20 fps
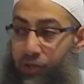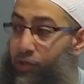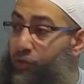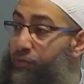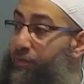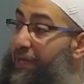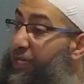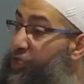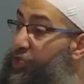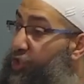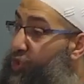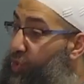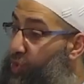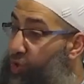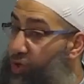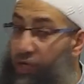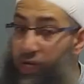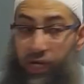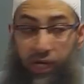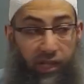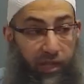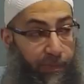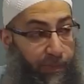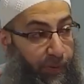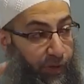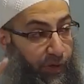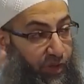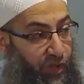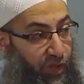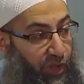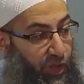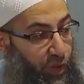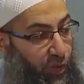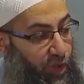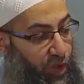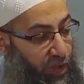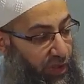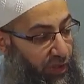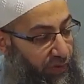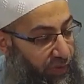to make sure the
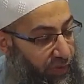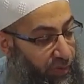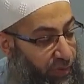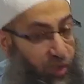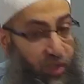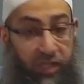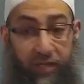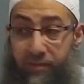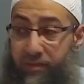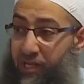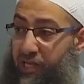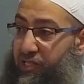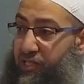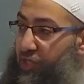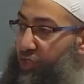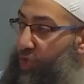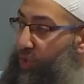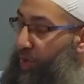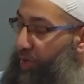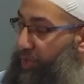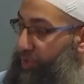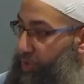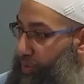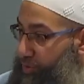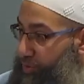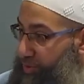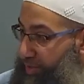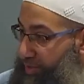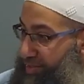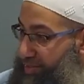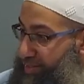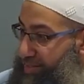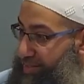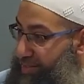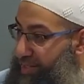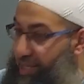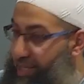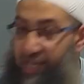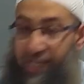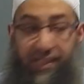persecution of the Muslims doesn't go unnoticed,
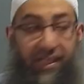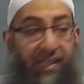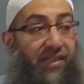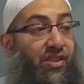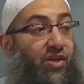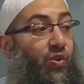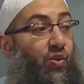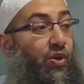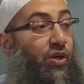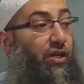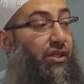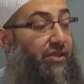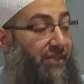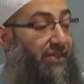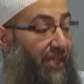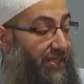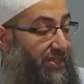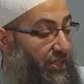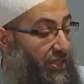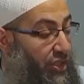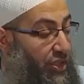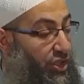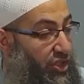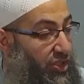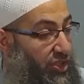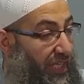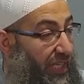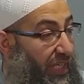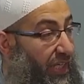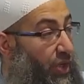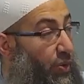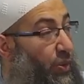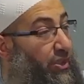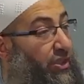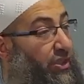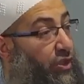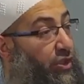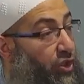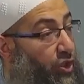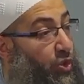that the world doesn't just hear
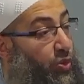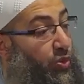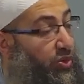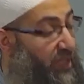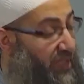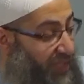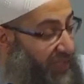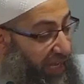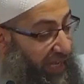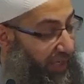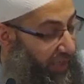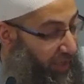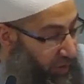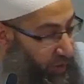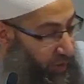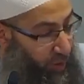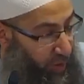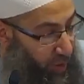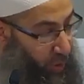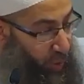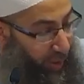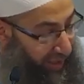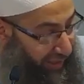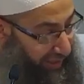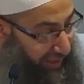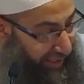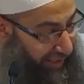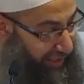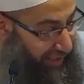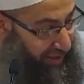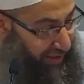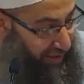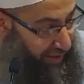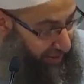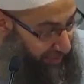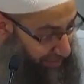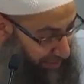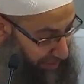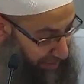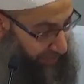what the news cycle will quickly
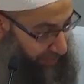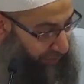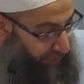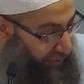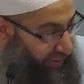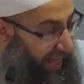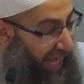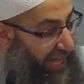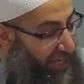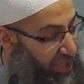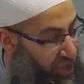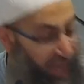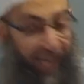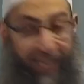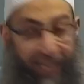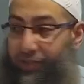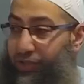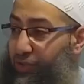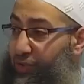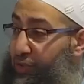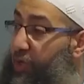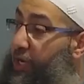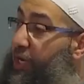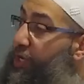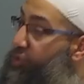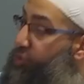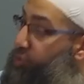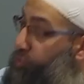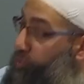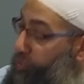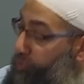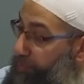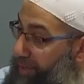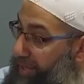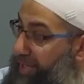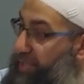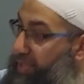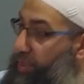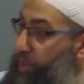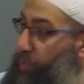flash at you, to
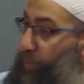remain